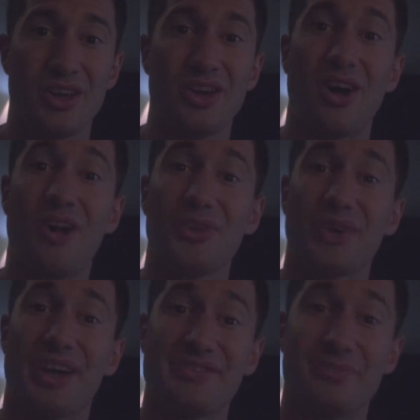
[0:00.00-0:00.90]
Also,
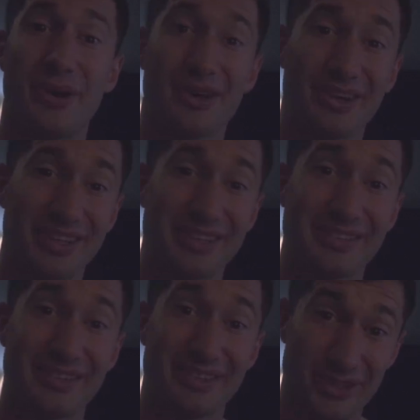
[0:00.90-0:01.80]
guys, the park is
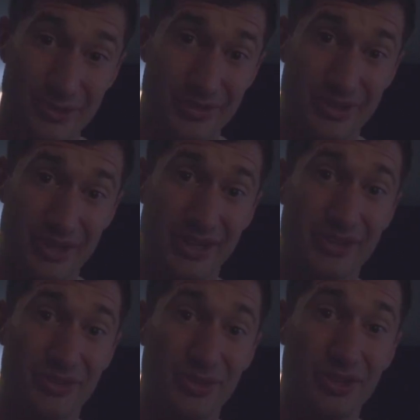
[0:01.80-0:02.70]
huge. All right,
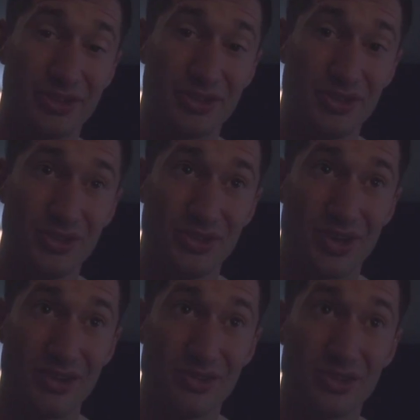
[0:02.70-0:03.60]
so you
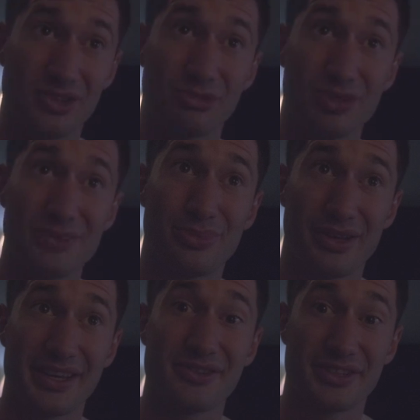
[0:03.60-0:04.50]
have to really
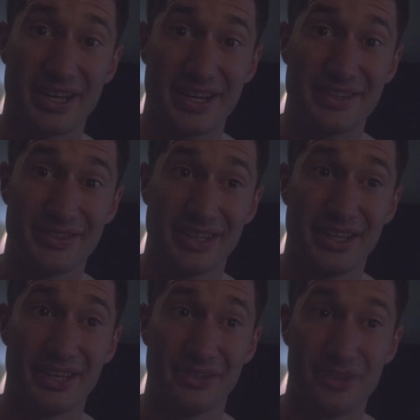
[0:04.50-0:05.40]
plan your days
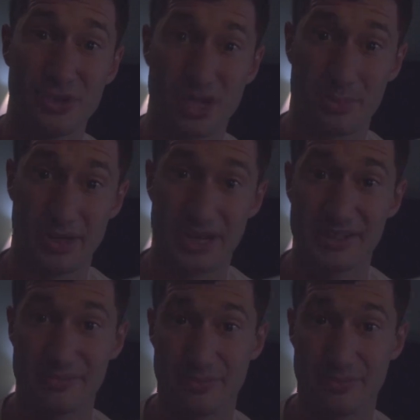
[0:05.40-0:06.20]
to do a couple hikes